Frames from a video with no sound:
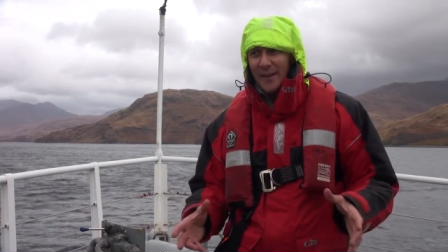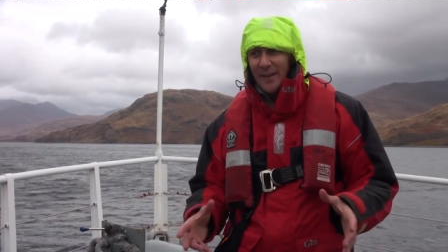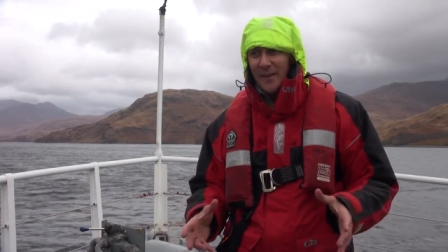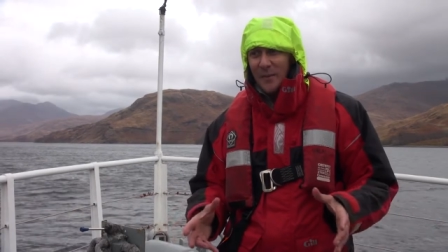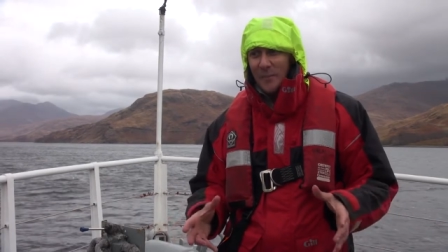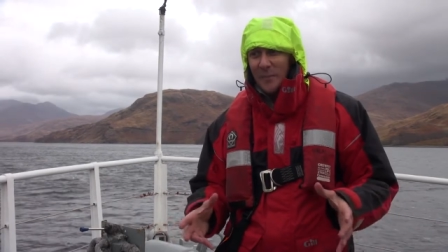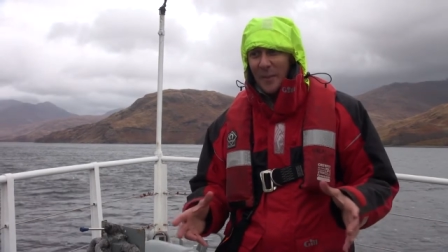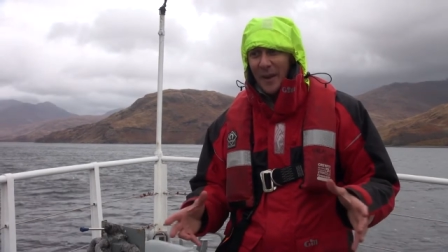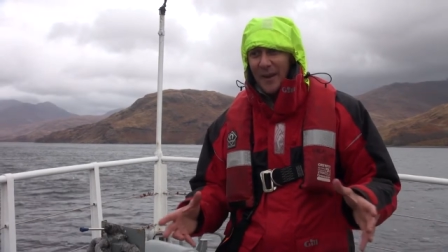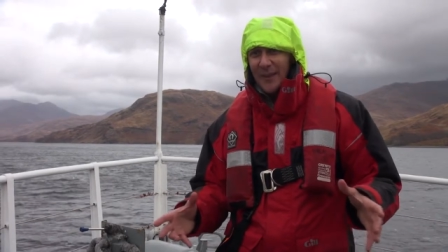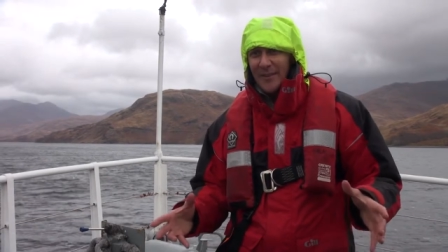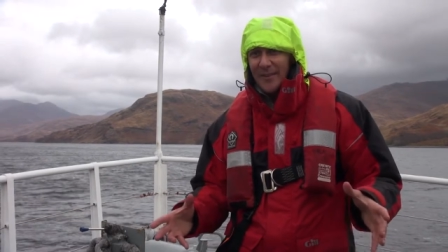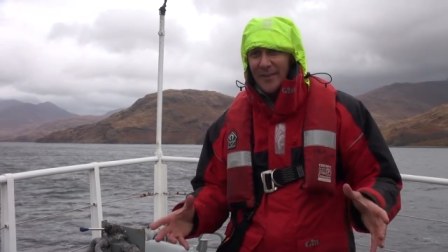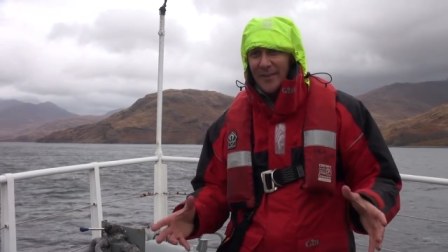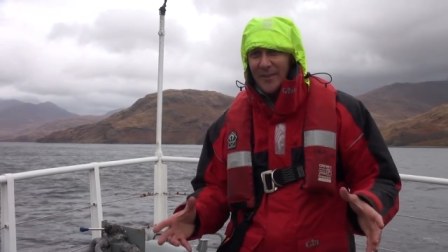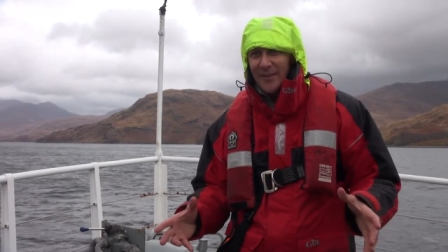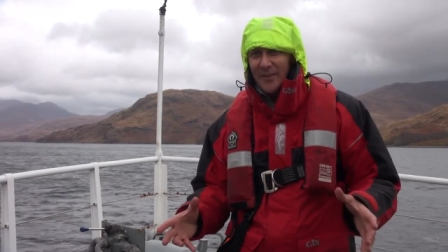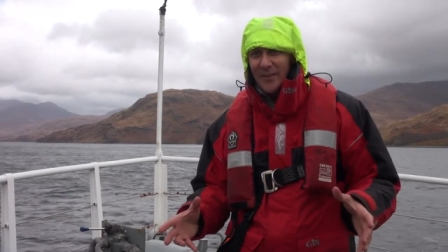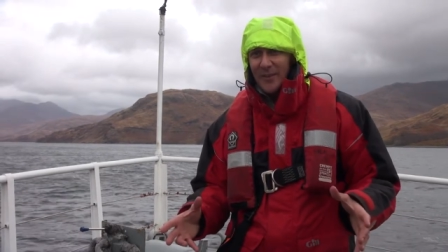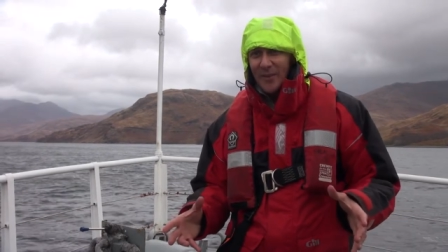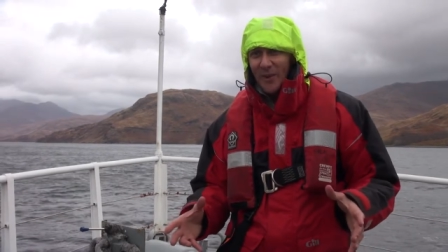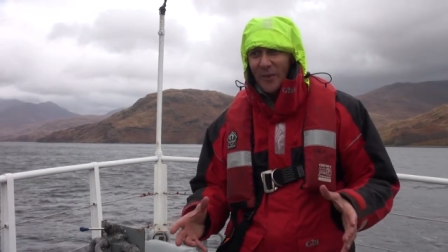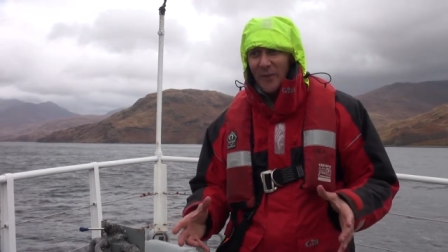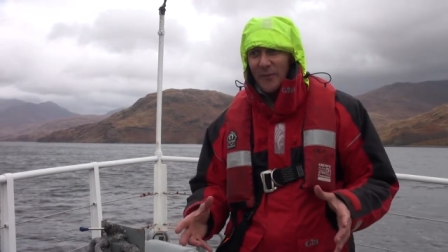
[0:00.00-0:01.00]
They're the
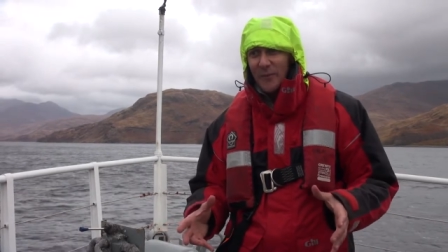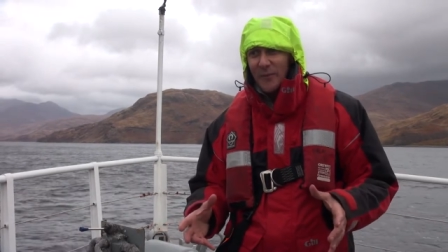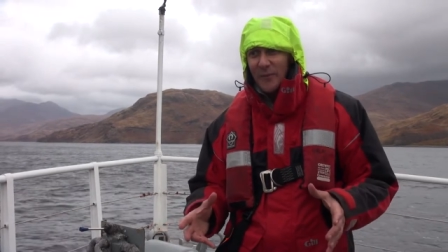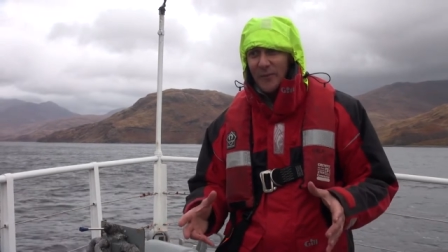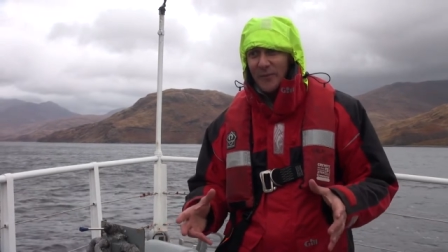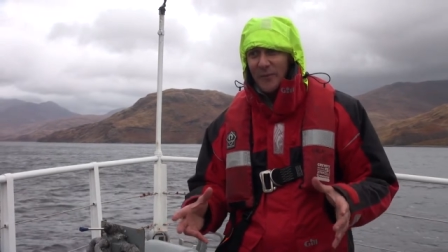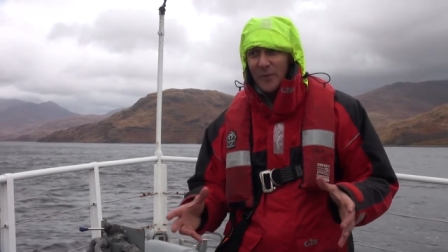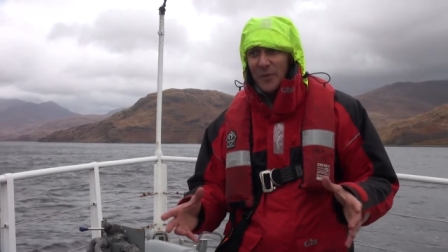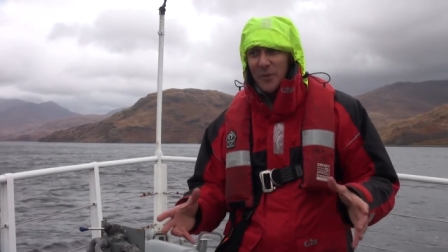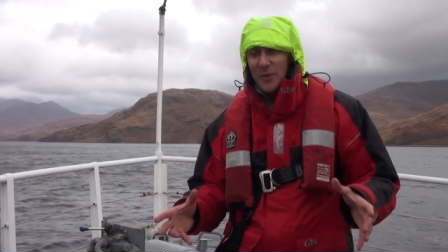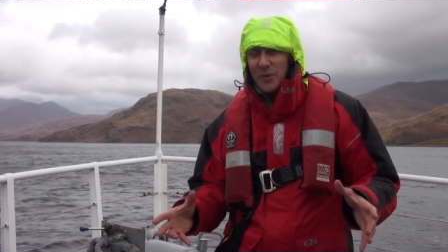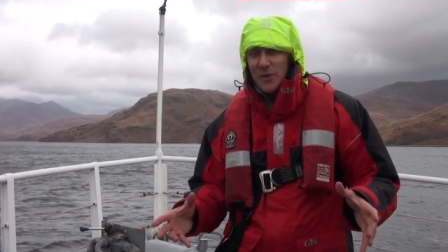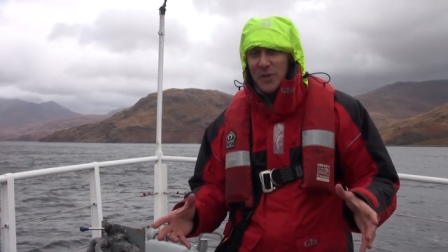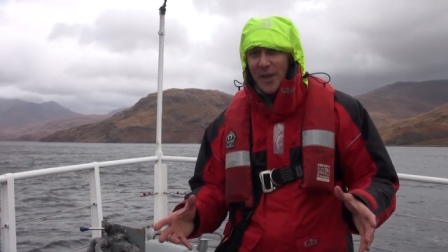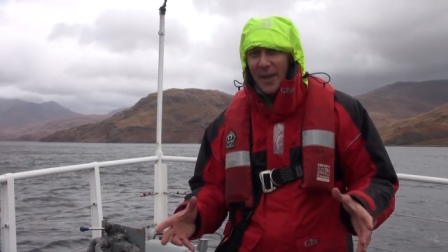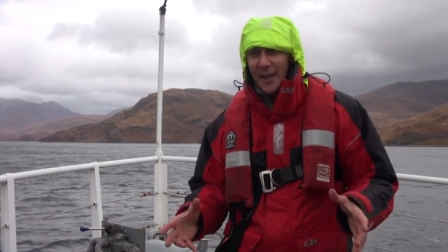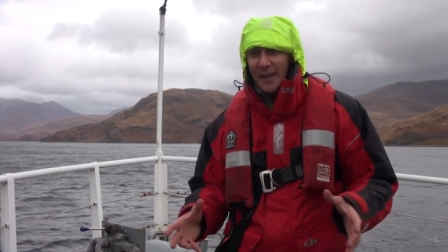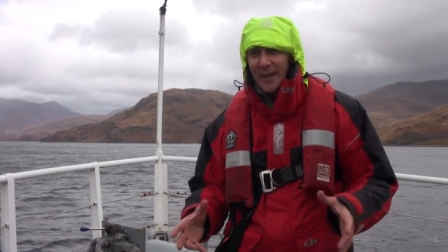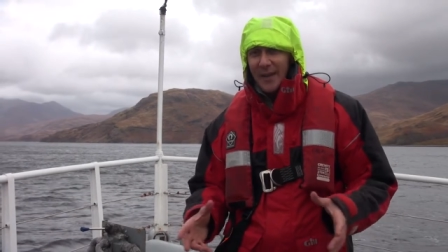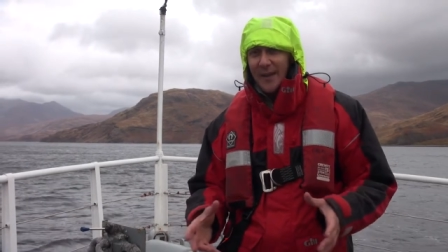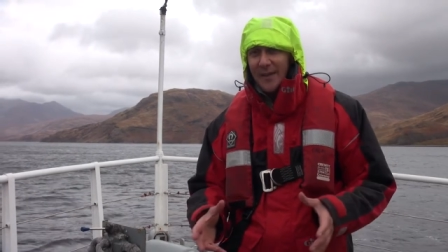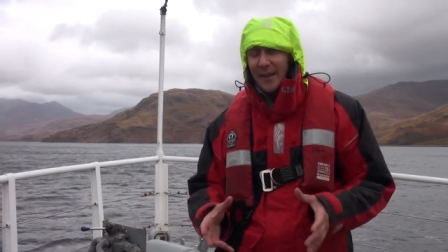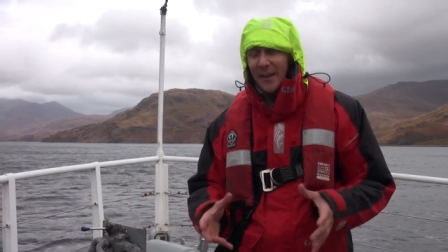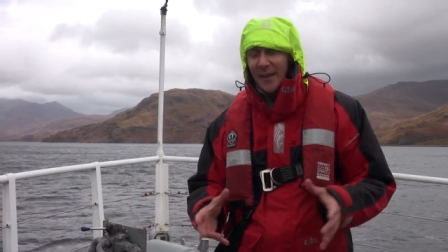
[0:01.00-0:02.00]
basis of the food
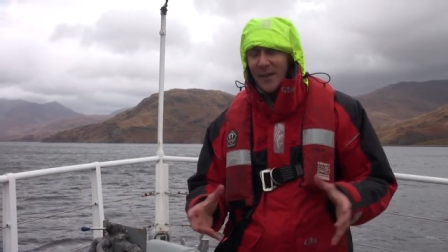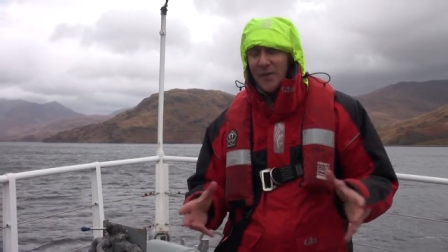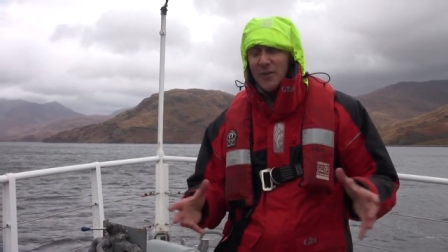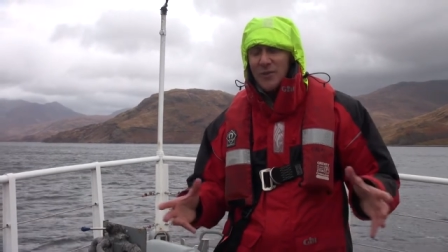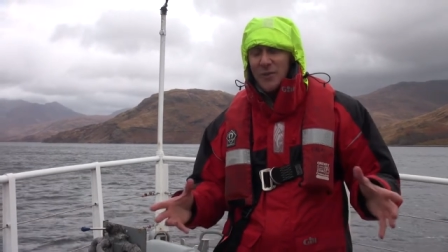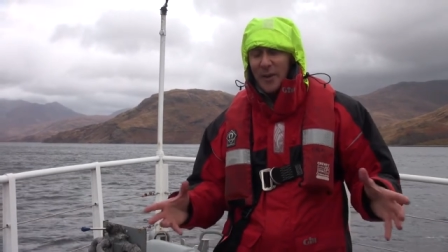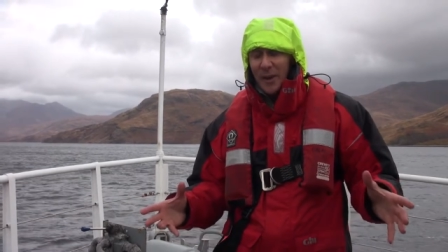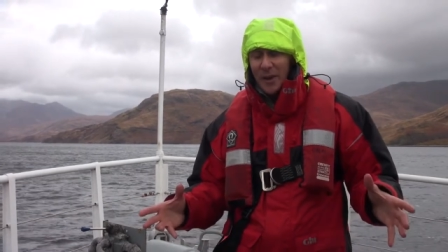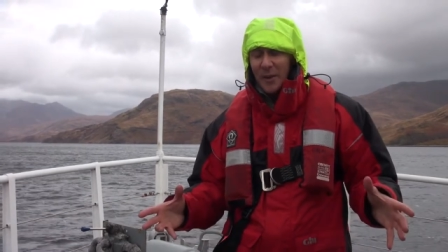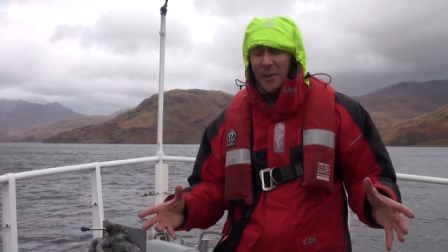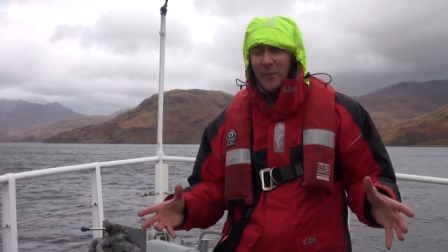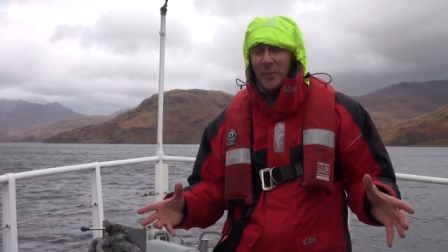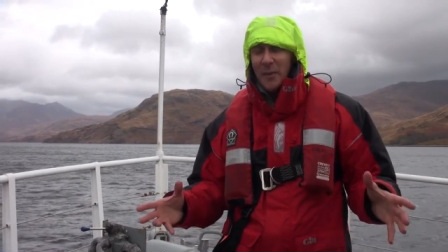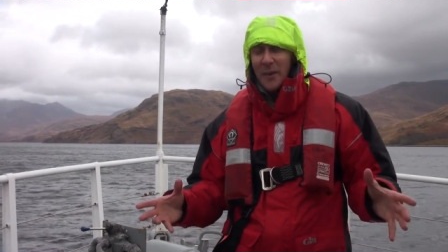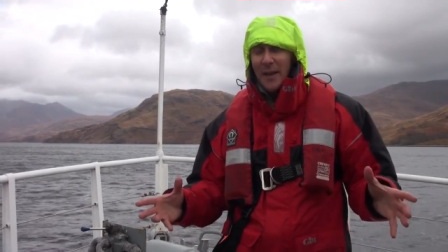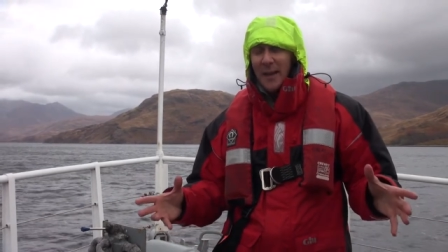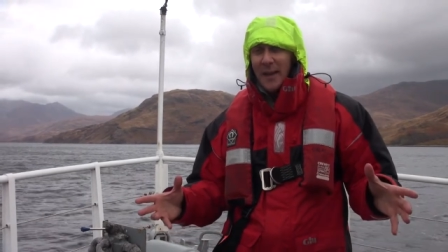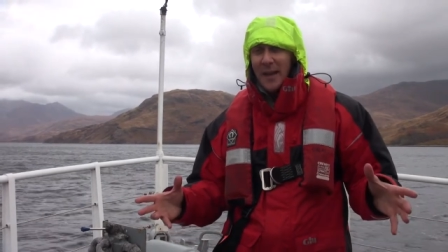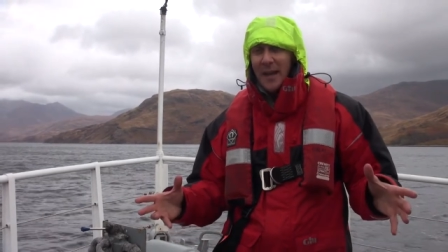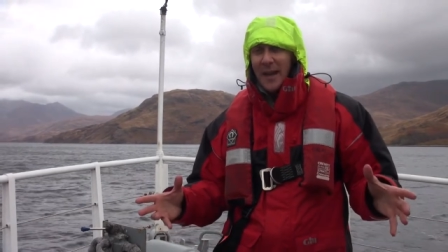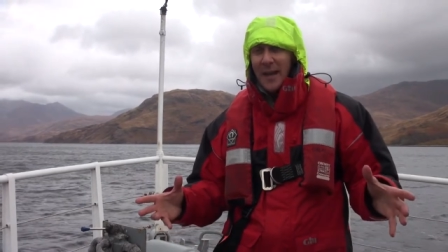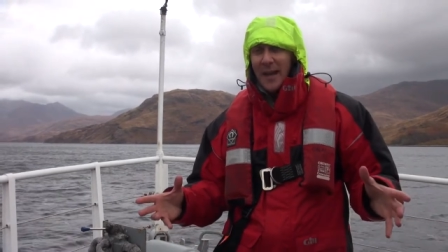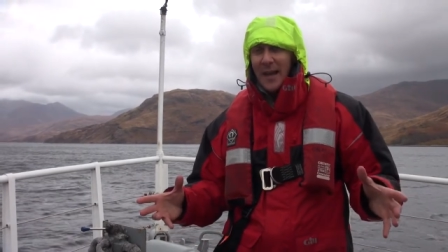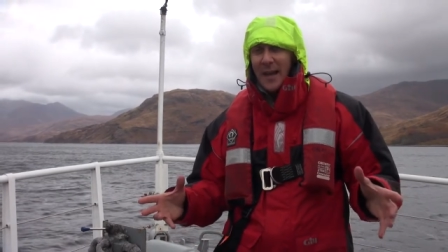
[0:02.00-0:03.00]
chain and they're
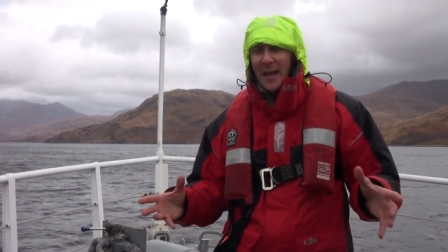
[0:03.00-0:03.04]
incredibly